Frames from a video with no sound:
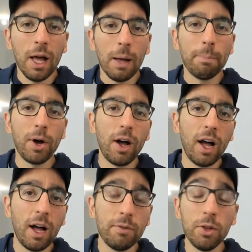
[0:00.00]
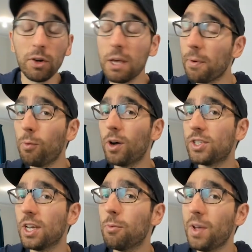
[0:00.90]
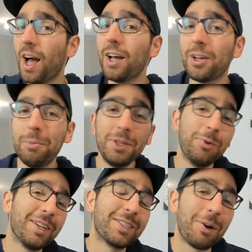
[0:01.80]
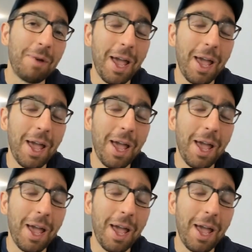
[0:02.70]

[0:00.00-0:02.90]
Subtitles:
but you know, keep on watching. We are gonna be doing some